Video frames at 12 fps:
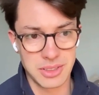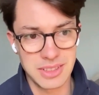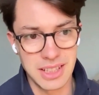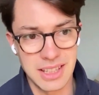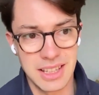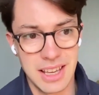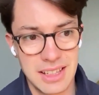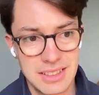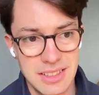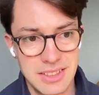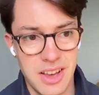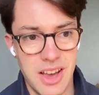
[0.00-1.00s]
ticking
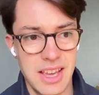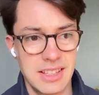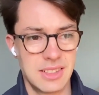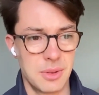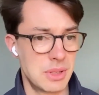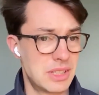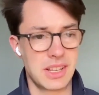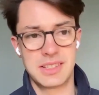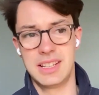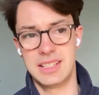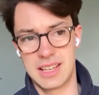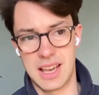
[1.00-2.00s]
exercise that we just
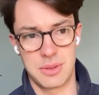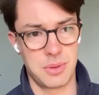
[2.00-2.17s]
need to get